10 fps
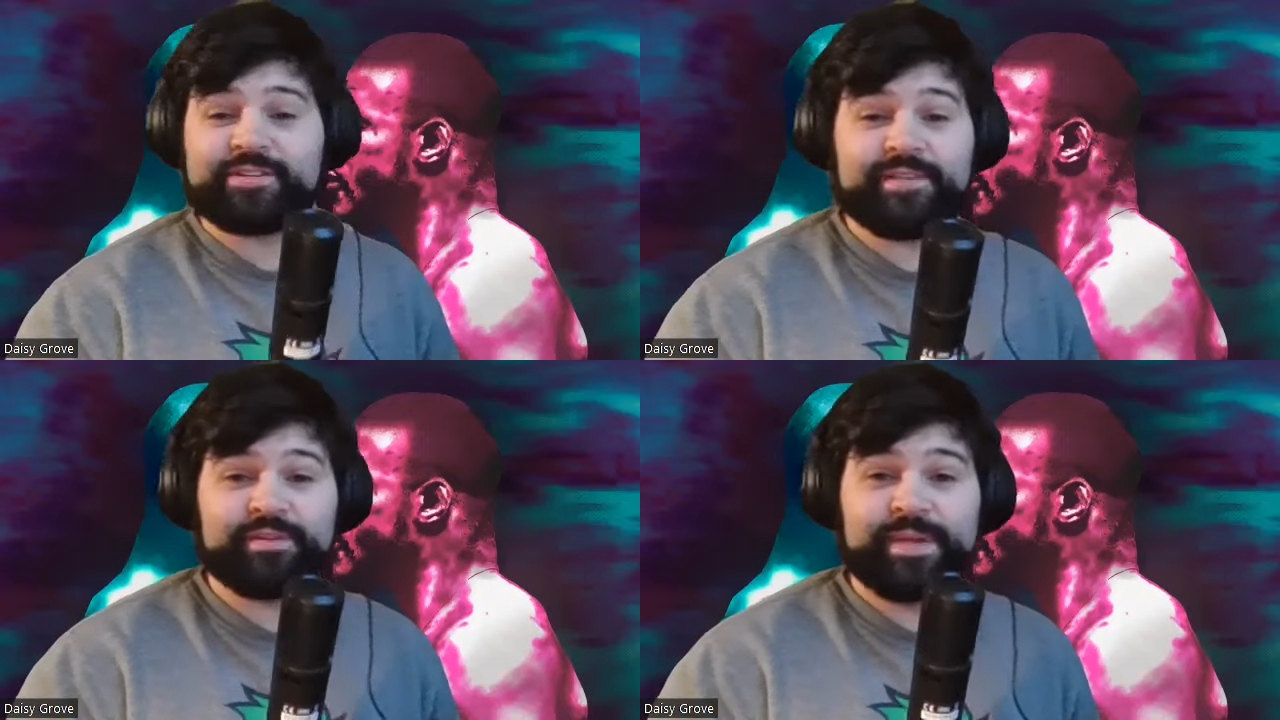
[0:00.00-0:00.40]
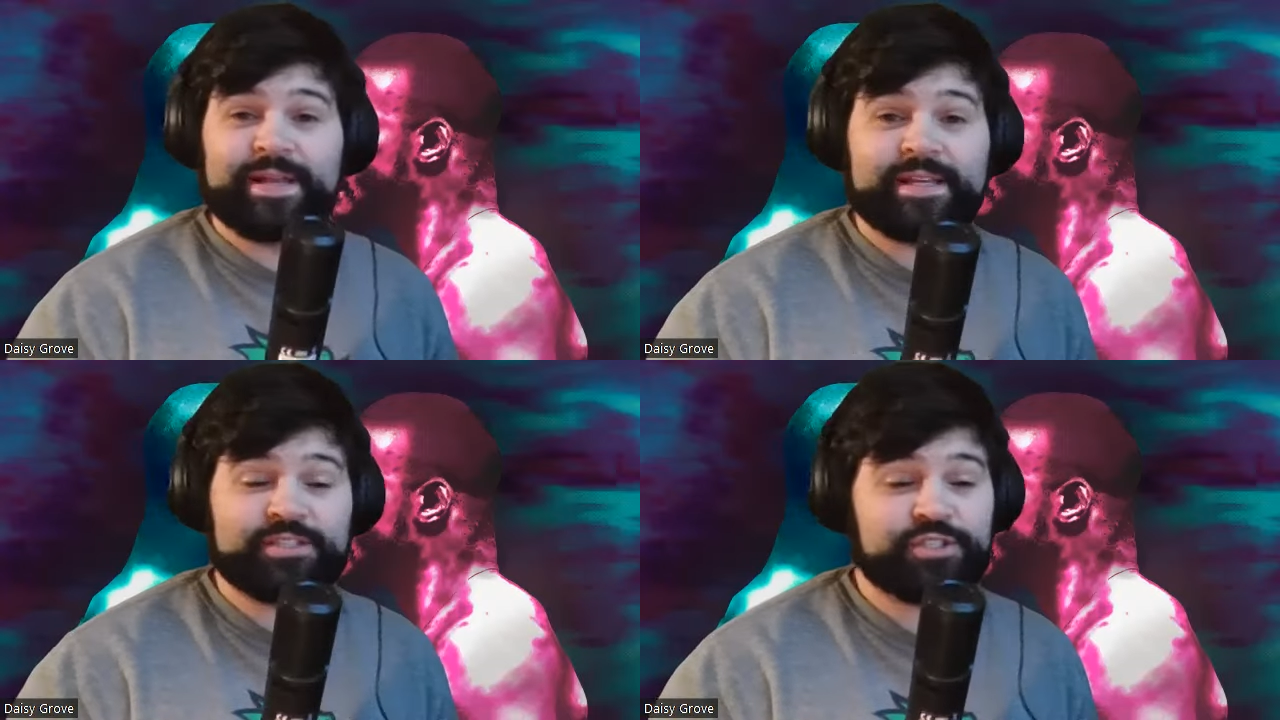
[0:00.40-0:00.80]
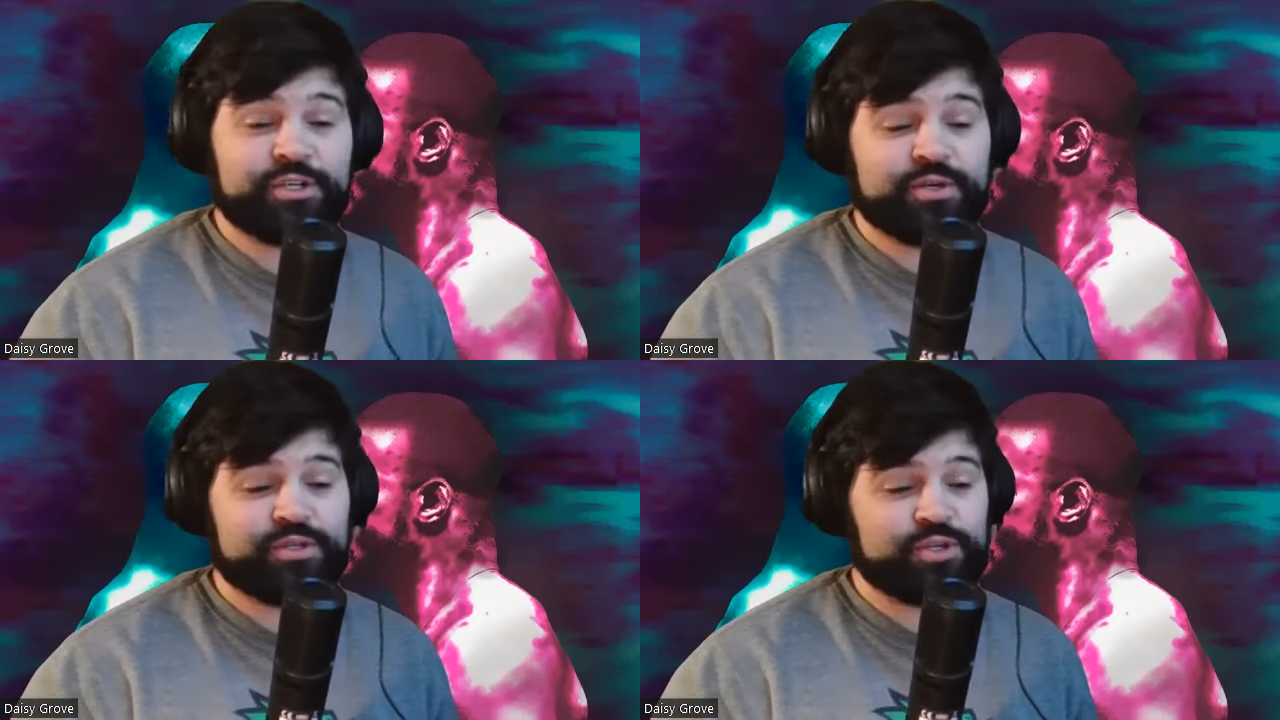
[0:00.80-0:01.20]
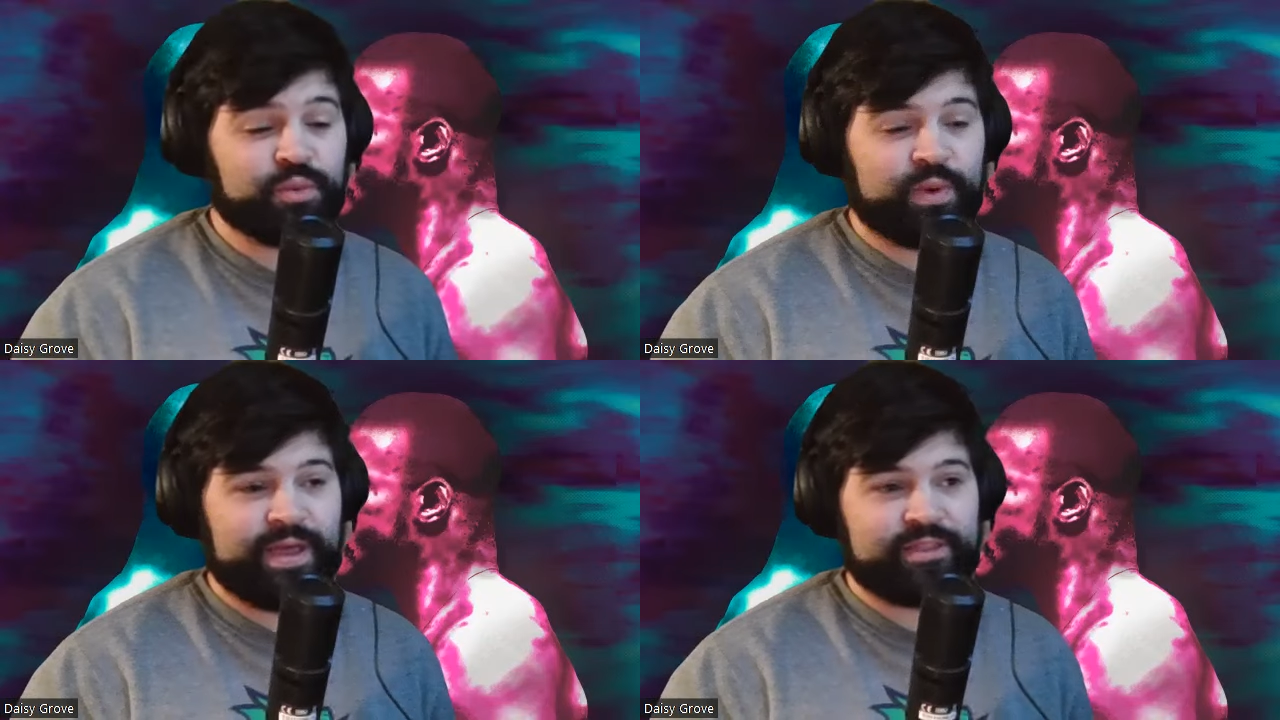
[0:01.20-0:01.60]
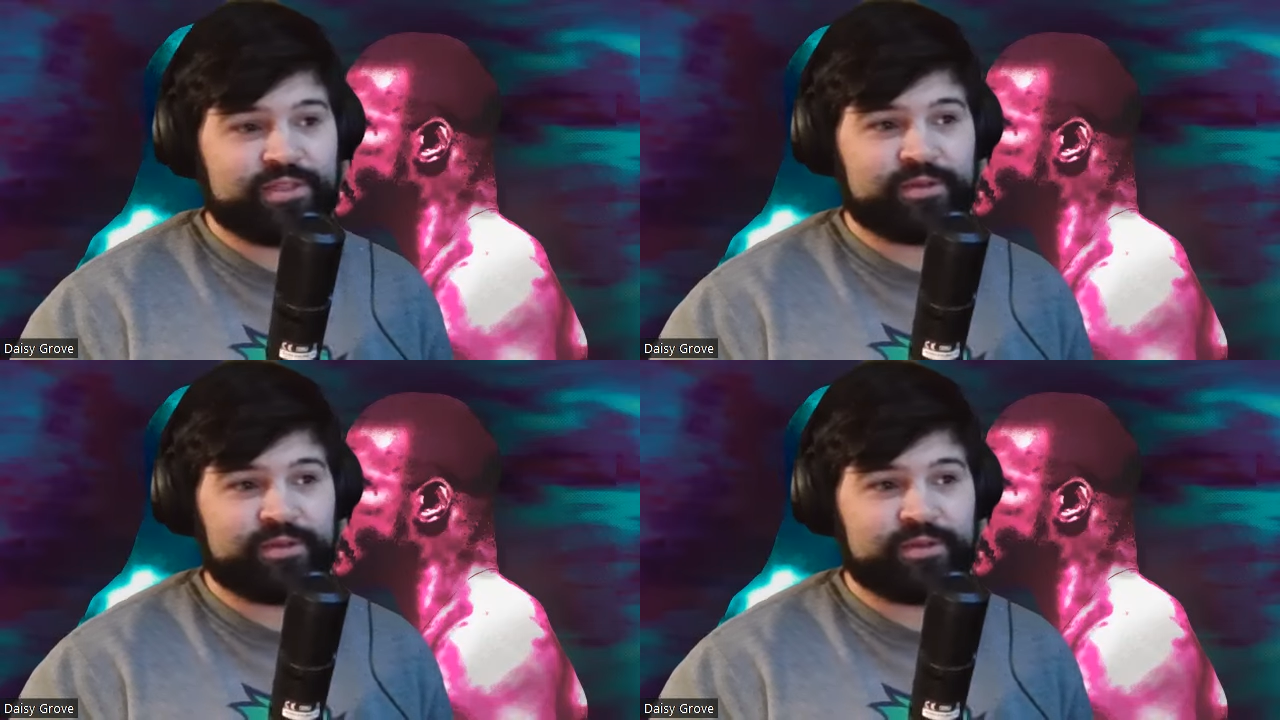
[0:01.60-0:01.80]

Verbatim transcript: there's ever issues with